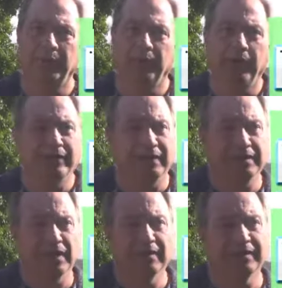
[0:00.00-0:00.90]
And they
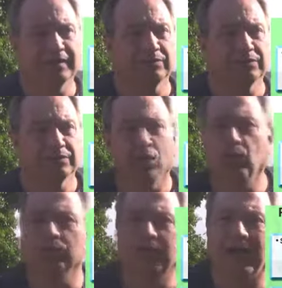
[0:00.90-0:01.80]
tell you that it was
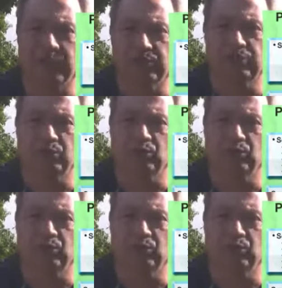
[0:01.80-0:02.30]
hold time was too